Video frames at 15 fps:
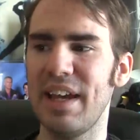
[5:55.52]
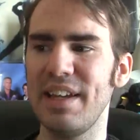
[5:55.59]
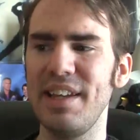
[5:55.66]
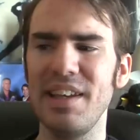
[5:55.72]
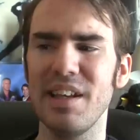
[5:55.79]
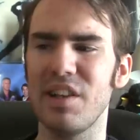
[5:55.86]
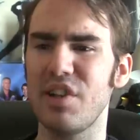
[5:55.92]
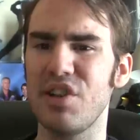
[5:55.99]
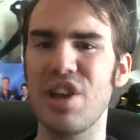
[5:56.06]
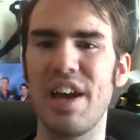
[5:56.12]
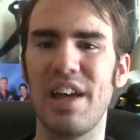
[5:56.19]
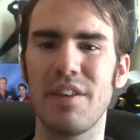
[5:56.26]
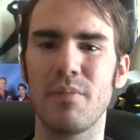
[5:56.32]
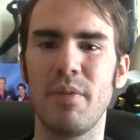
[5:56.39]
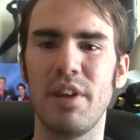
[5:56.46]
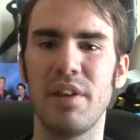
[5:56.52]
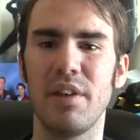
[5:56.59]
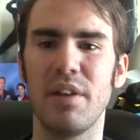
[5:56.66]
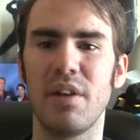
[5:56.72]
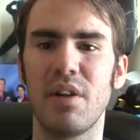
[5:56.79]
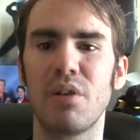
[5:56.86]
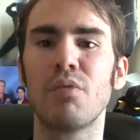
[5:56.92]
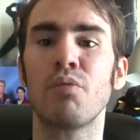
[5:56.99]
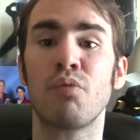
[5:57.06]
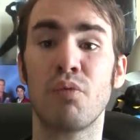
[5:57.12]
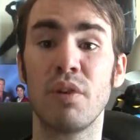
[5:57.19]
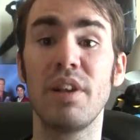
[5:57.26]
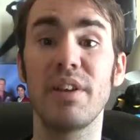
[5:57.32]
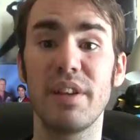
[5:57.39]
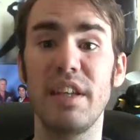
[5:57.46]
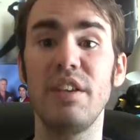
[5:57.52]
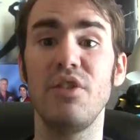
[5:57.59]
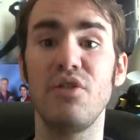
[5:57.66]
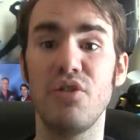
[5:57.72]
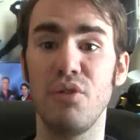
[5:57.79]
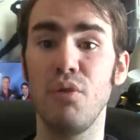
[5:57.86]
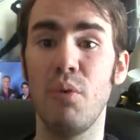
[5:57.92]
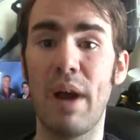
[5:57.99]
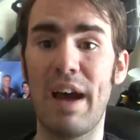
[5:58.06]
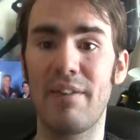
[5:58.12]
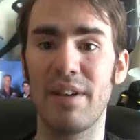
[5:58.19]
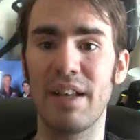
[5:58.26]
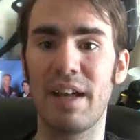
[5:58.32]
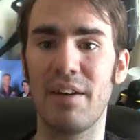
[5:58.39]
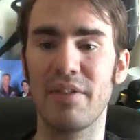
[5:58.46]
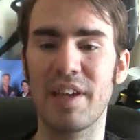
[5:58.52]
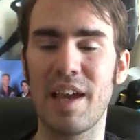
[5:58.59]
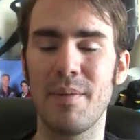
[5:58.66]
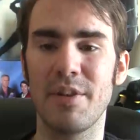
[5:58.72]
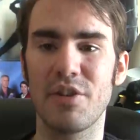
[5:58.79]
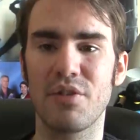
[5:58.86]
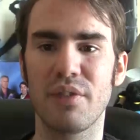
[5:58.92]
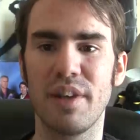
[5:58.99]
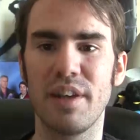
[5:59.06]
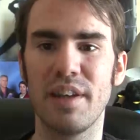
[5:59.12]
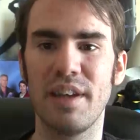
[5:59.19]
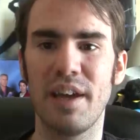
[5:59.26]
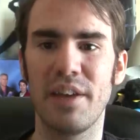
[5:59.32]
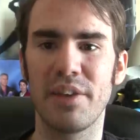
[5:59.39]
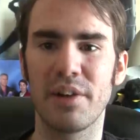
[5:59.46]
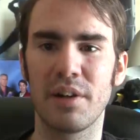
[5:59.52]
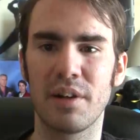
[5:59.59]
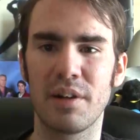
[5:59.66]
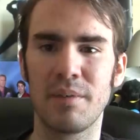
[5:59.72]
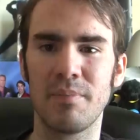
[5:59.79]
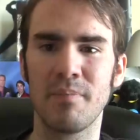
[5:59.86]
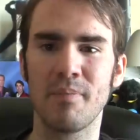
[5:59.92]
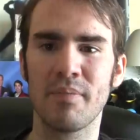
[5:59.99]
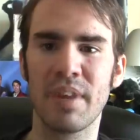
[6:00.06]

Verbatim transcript: he and Jasmine really do have a lot of chemistry together.